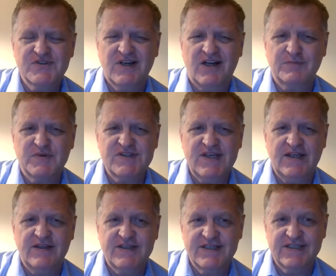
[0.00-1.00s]
100%
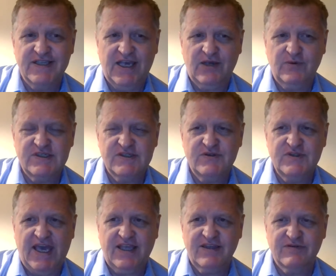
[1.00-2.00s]
in this language. You
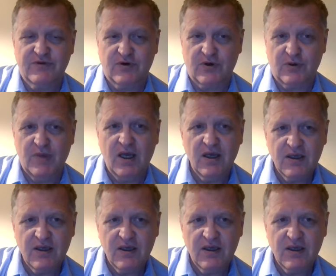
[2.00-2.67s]
take the verb,